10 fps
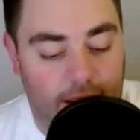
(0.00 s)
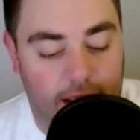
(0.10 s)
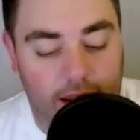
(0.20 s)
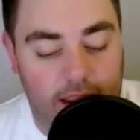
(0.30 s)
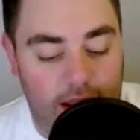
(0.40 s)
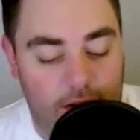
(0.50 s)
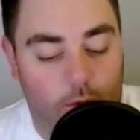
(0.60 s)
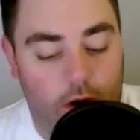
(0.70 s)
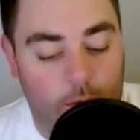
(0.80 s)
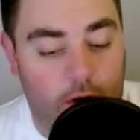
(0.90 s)
Indiana
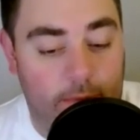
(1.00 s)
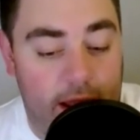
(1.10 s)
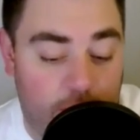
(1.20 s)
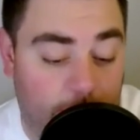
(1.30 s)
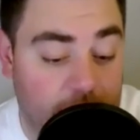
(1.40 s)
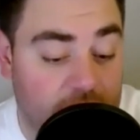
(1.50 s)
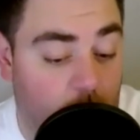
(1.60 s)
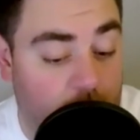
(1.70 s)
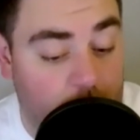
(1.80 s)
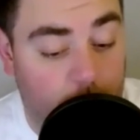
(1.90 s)
won where it mattered the most. They
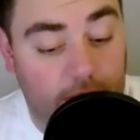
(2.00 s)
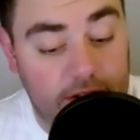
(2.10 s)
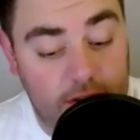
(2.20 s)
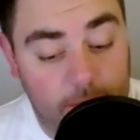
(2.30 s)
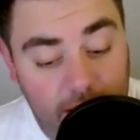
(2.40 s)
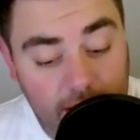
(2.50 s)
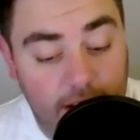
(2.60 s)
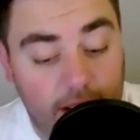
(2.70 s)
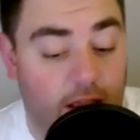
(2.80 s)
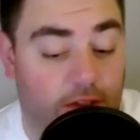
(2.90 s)
won the points in the paint,